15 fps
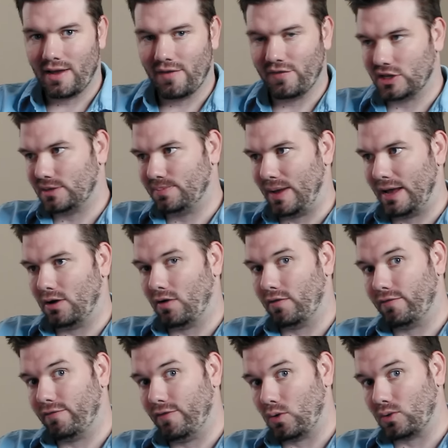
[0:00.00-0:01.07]
If it's spent
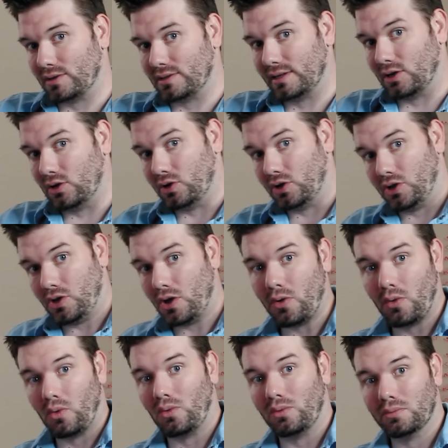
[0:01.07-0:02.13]
on focusing on
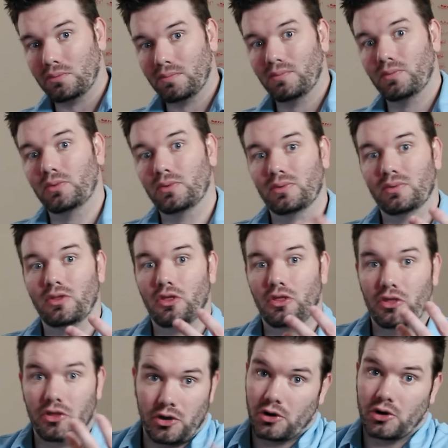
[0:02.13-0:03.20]
you,
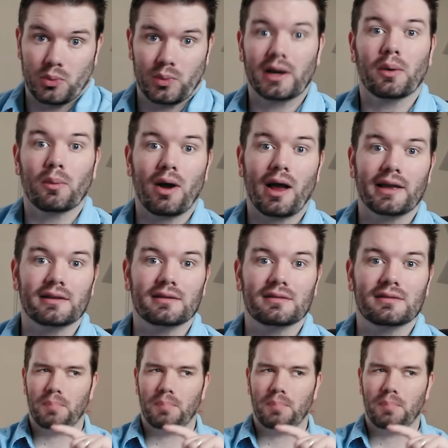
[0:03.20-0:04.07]
you're doing it right.